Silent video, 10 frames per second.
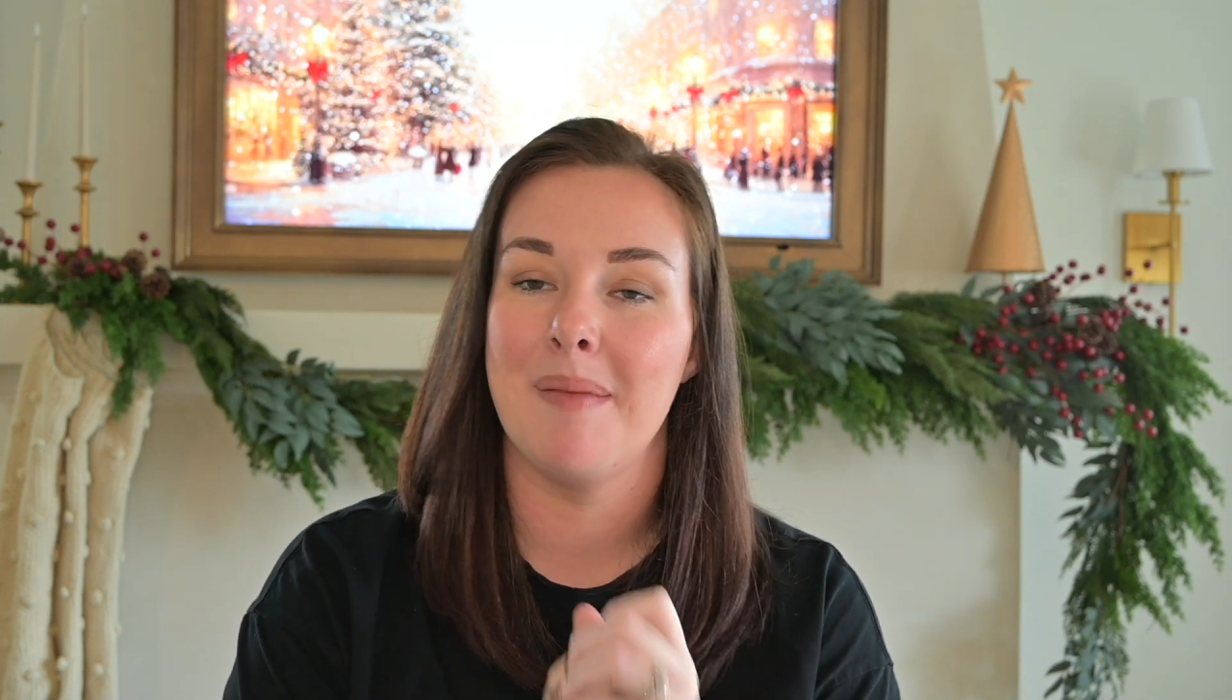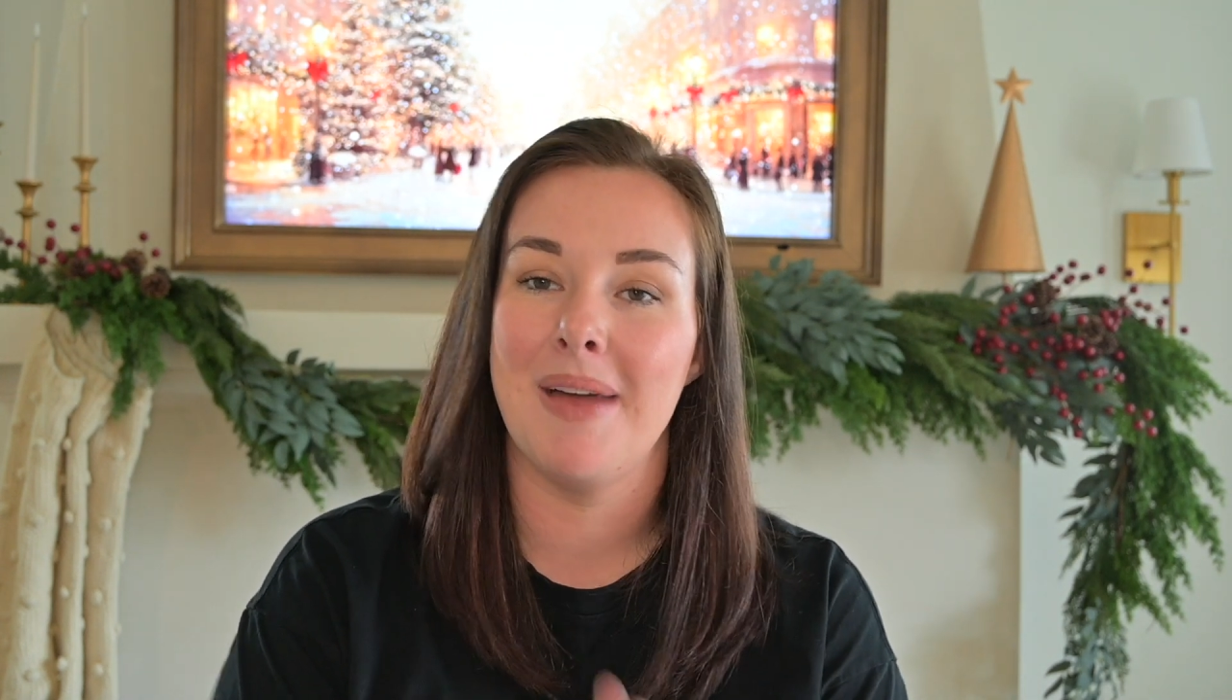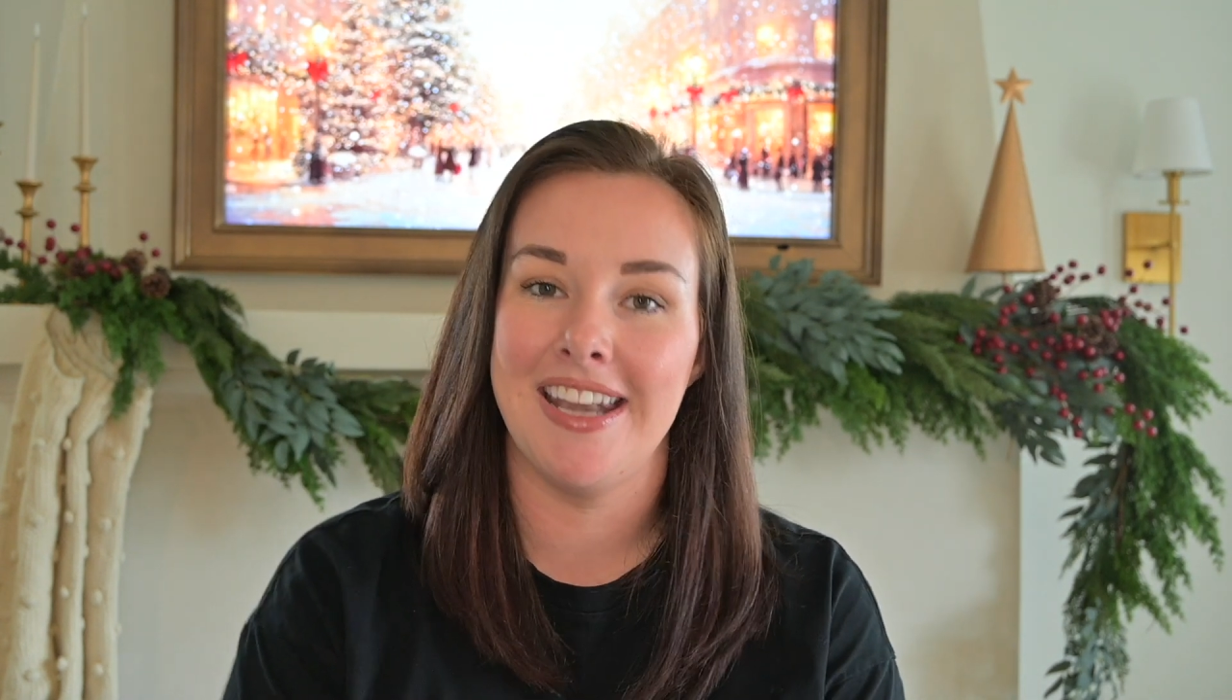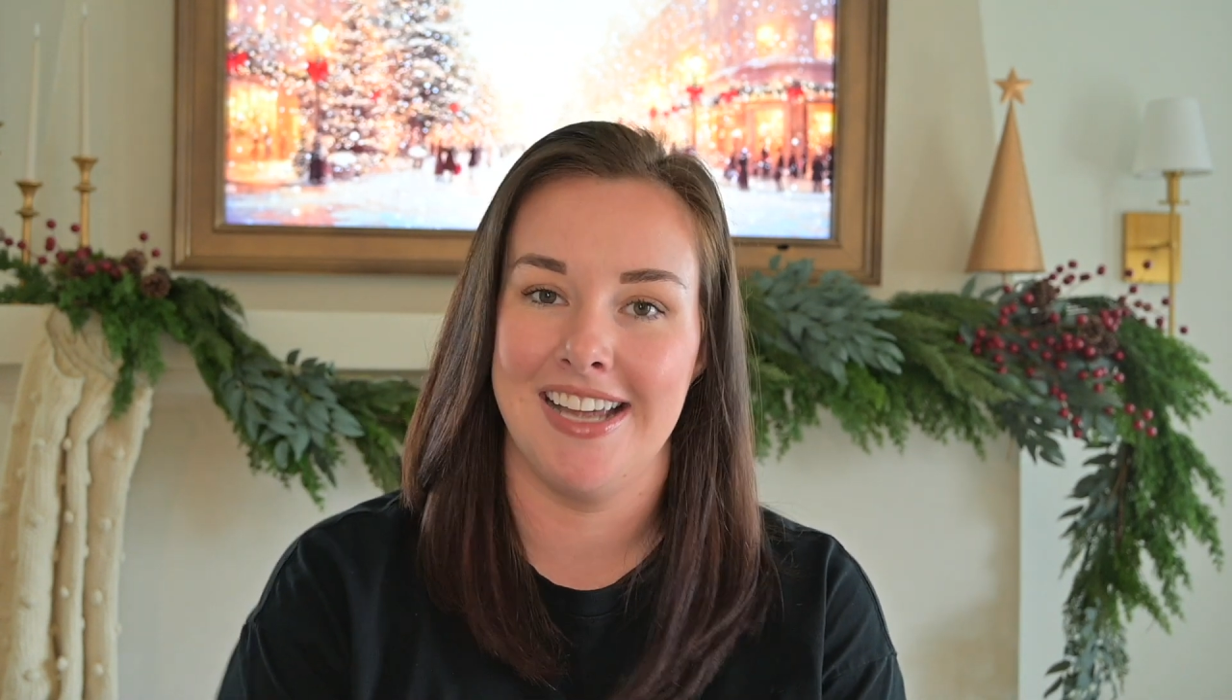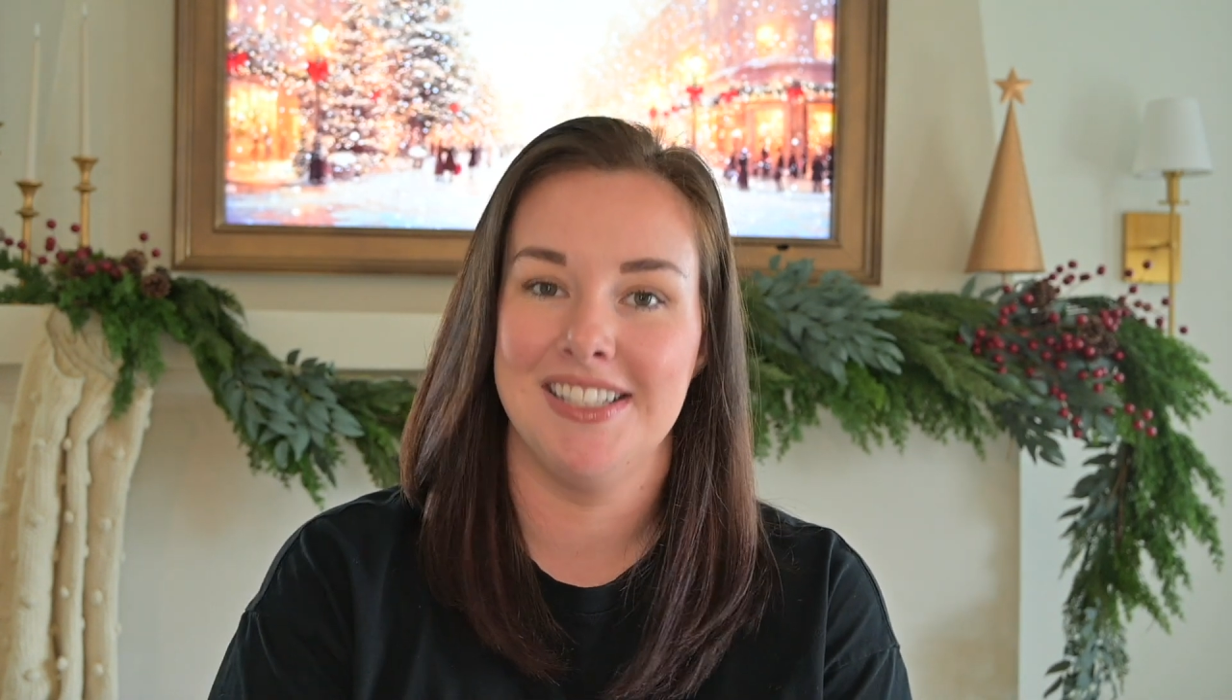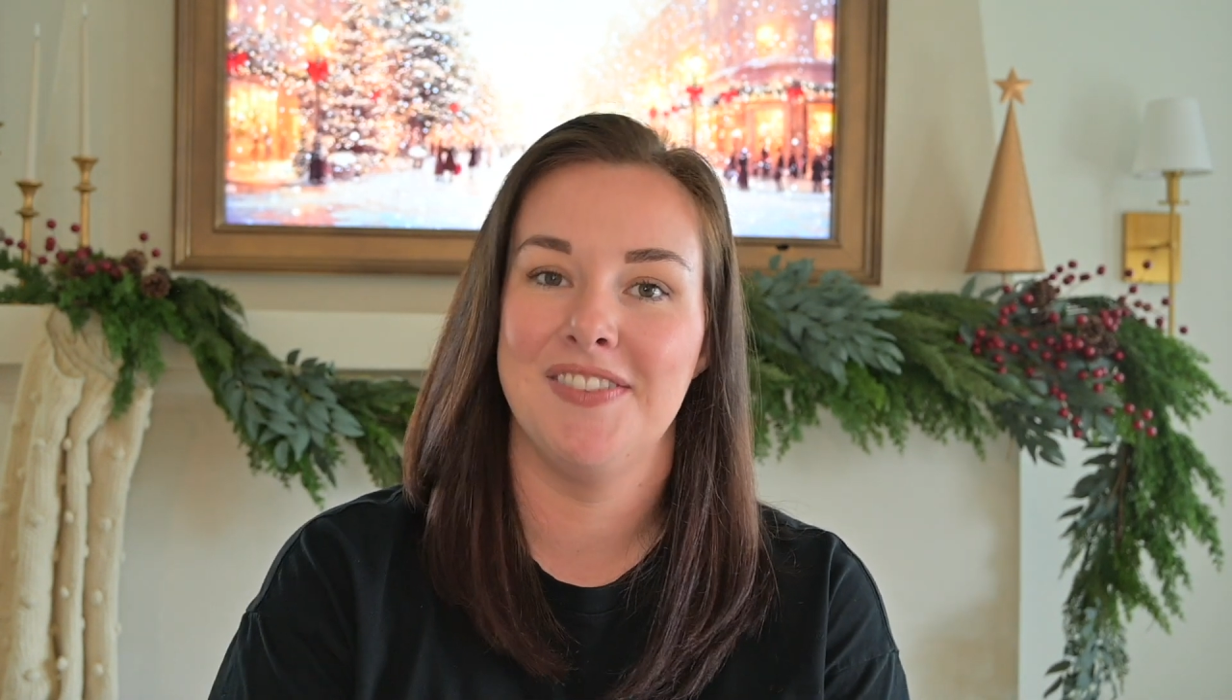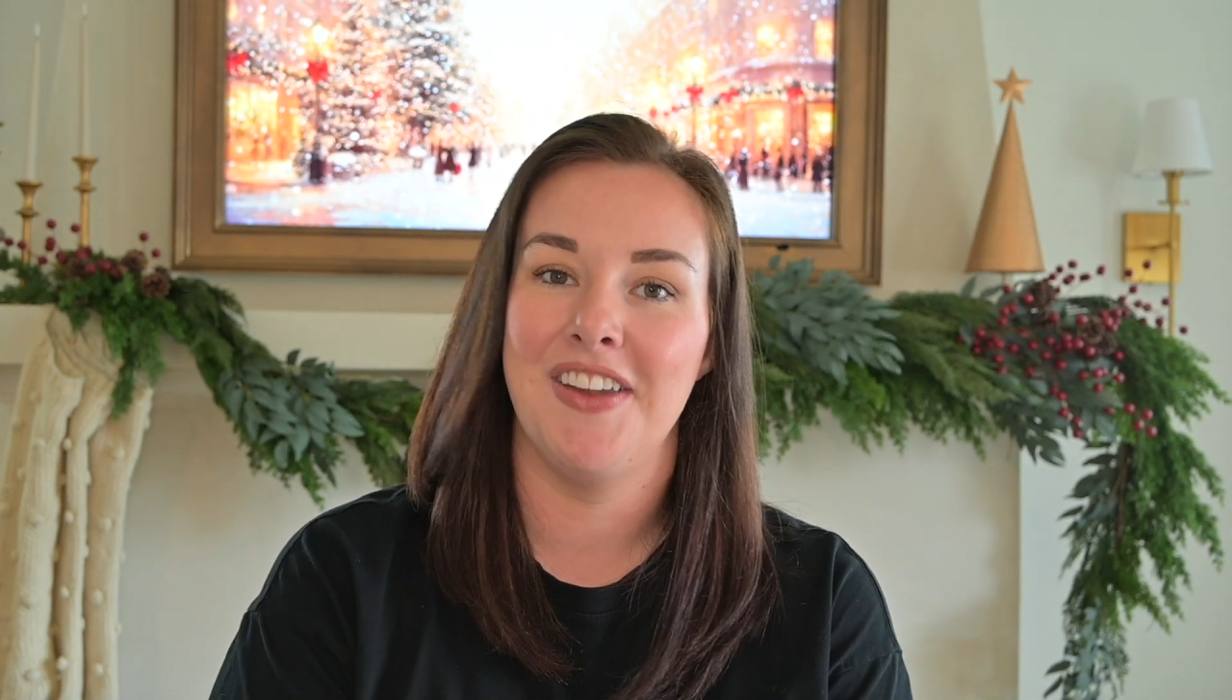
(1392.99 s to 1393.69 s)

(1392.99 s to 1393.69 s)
my next